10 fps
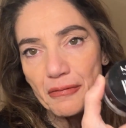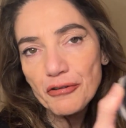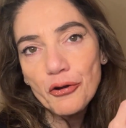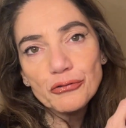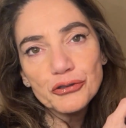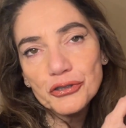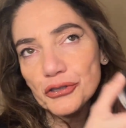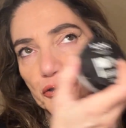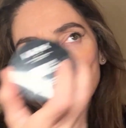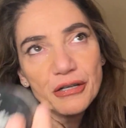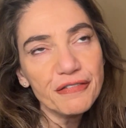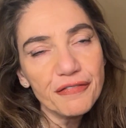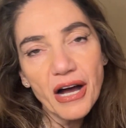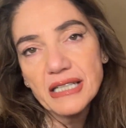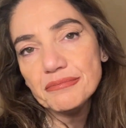if you're going to a
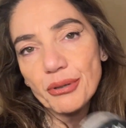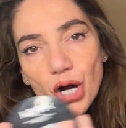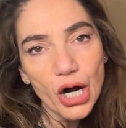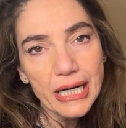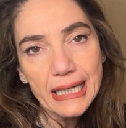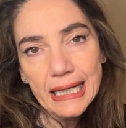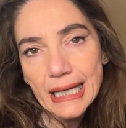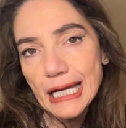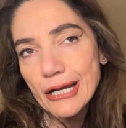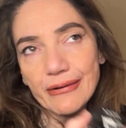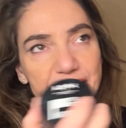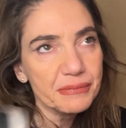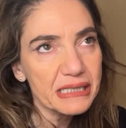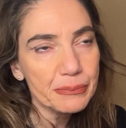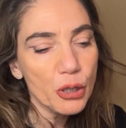fun party,
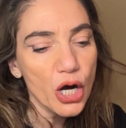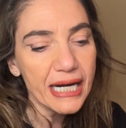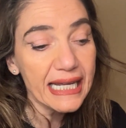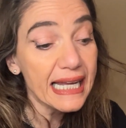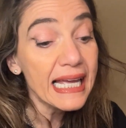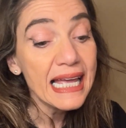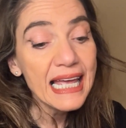Christmas party,